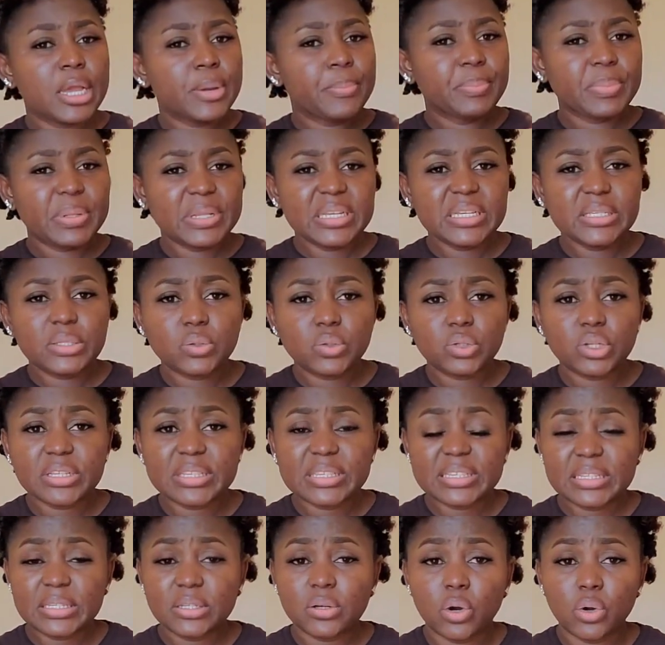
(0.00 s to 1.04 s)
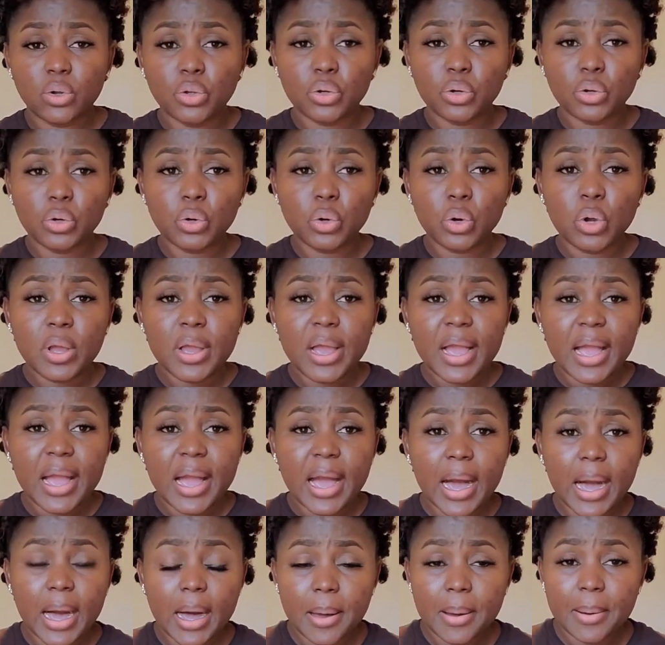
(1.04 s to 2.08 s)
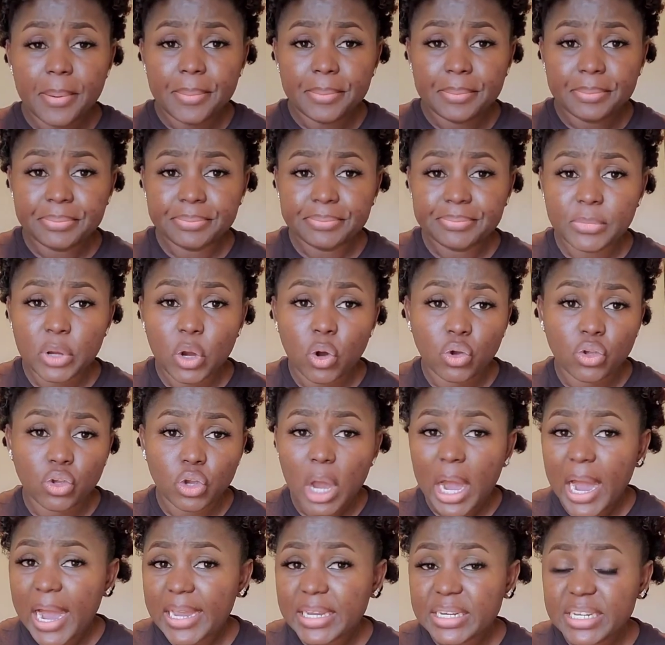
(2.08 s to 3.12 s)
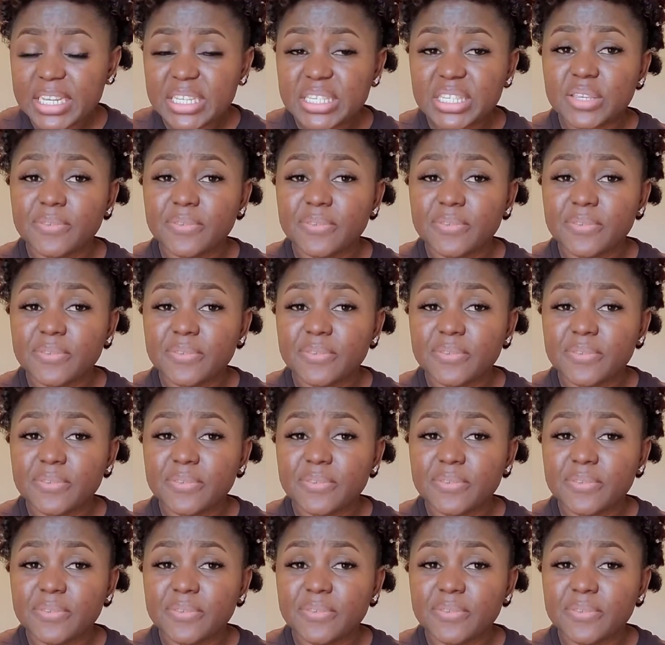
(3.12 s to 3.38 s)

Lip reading: Please do not sit on your ideas.